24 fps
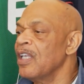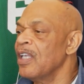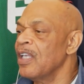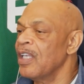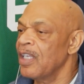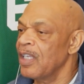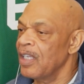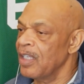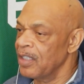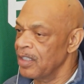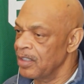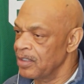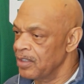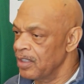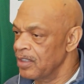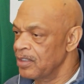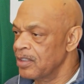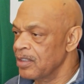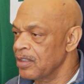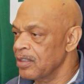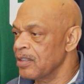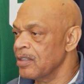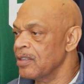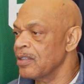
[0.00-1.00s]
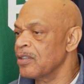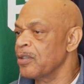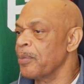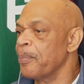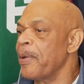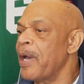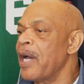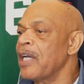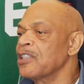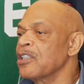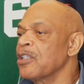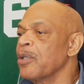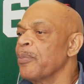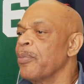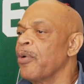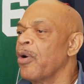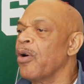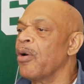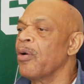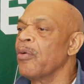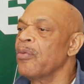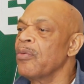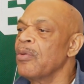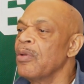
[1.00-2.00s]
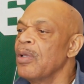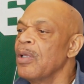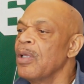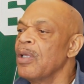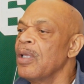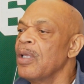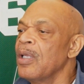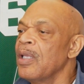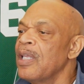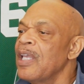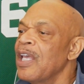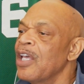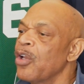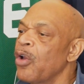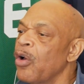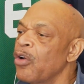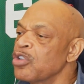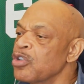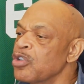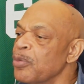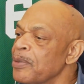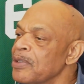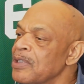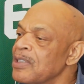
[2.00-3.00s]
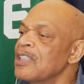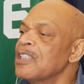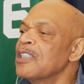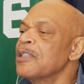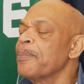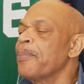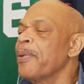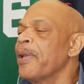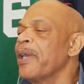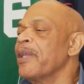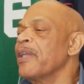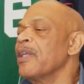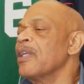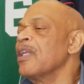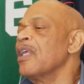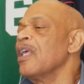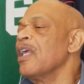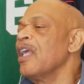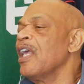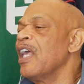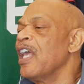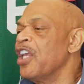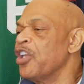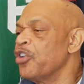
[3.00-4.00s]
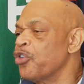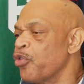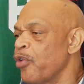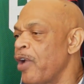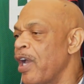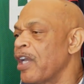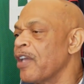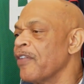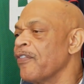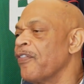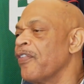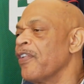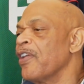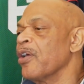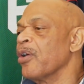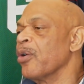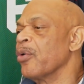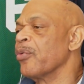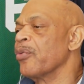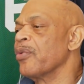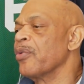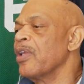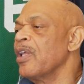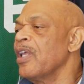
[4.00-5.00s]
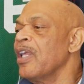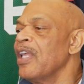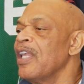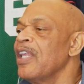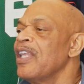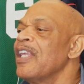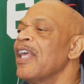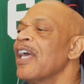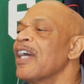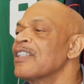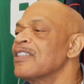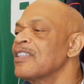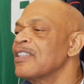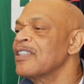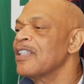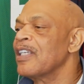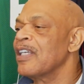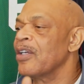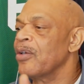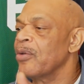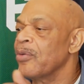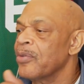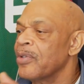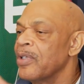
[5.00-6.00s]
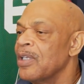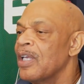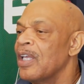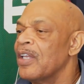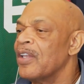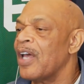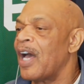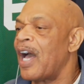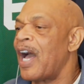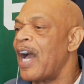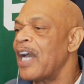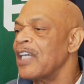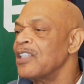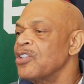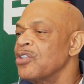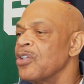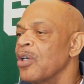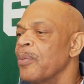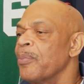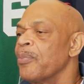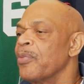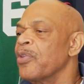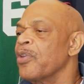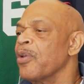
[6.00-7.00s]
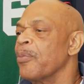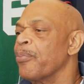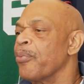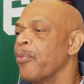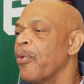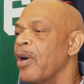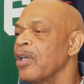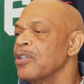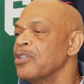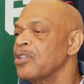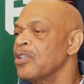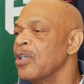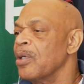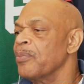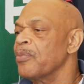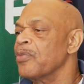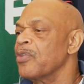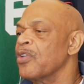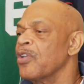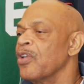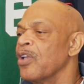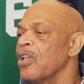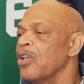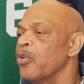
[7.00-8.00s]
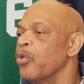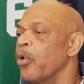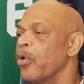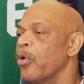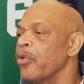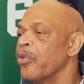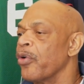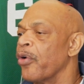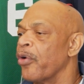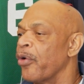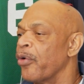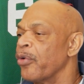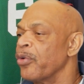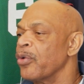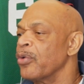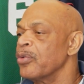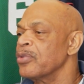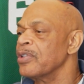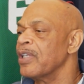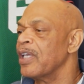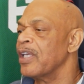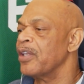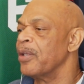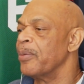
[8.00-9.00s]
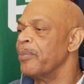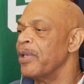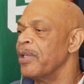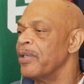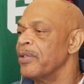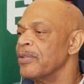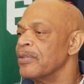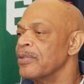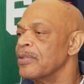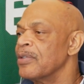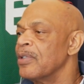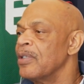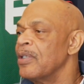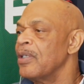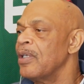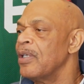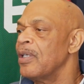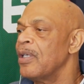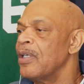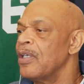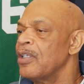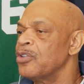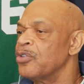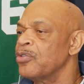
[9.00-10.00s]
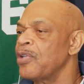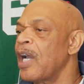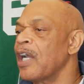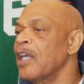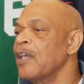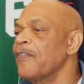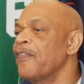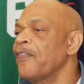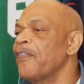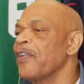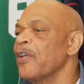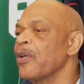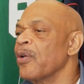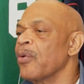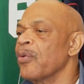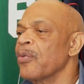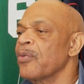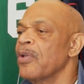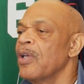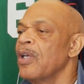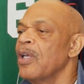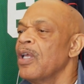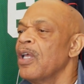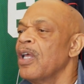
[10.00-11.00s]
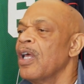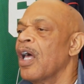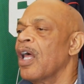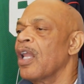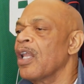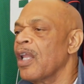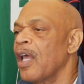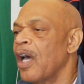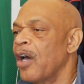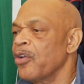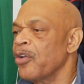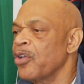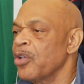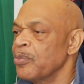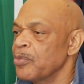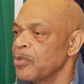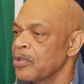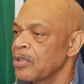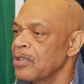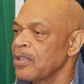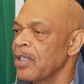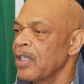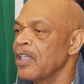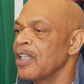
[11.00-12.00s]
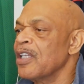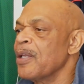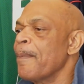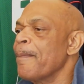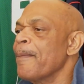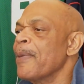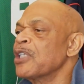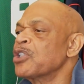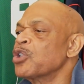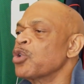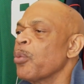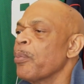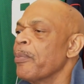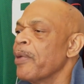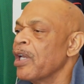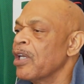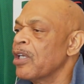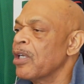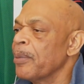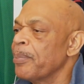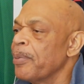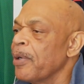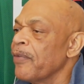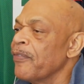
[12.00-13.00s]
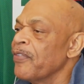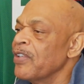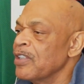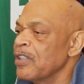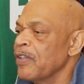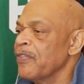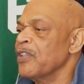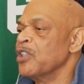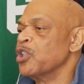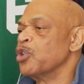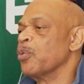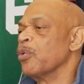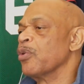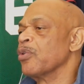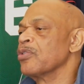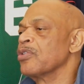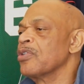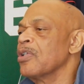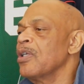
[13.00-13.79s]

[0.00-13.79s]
In addition to basketball, he had also participated in track and field. He excelled in the high jump, the broad jump, the hurdles, and the meters. Track and field allowed him to study the mental makeup of individuals.